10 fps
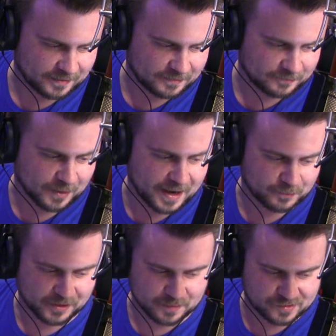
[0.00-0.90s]
Ryan
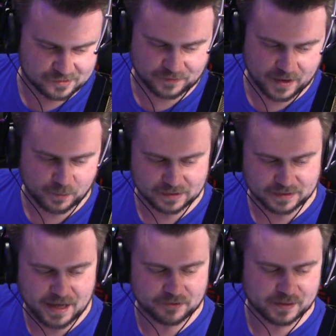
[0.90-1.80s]
Williams says, if I won the
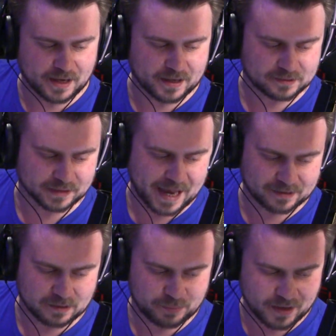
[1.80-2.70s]
lottery, I'd
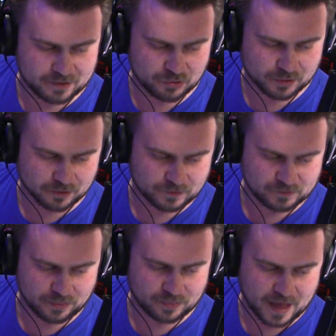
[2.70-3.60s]
gladly pay
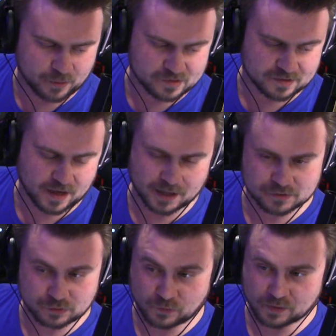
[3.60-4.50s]

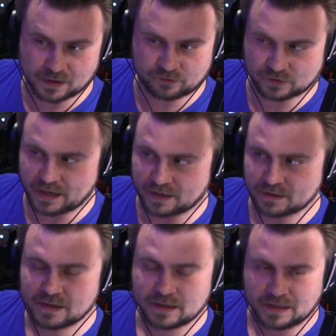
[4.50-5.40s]
$250,000 for a flight
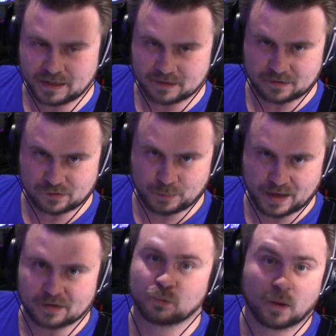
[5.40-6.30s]
into
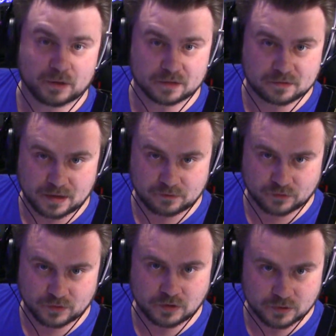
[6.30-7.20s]
space. What would it take
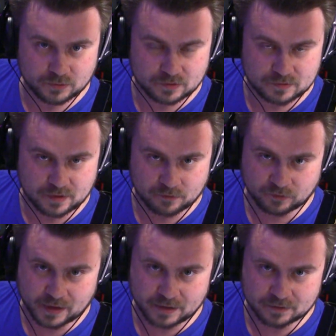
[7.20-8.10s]
for you to take a
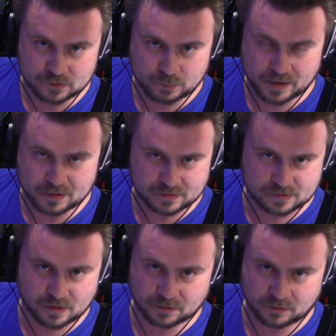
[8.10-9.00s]
flight into space?
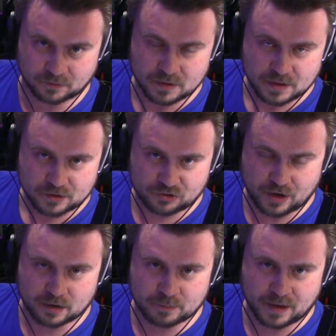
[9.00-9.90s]
That's our little
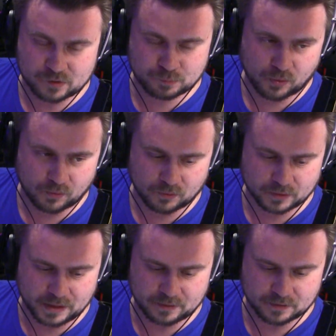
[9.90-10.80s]
chatterbox poll
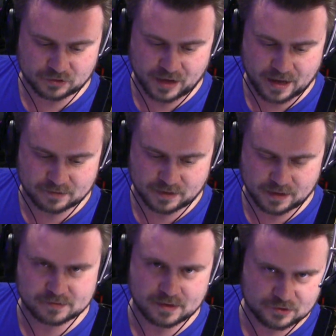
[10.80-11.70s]
in the chat today.
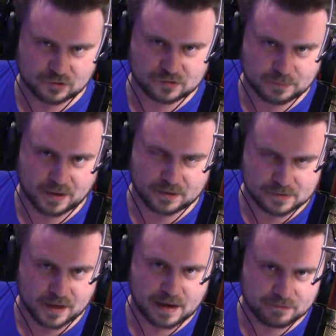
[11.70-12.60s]
It's not
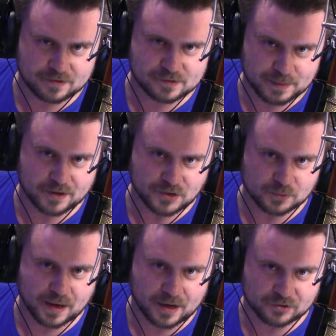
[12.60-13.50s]
everything's about you,
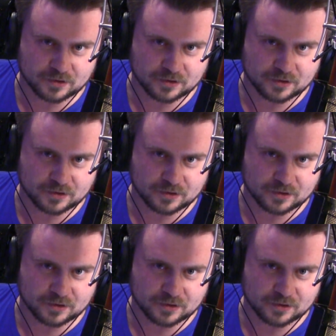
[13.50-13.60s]
Roger.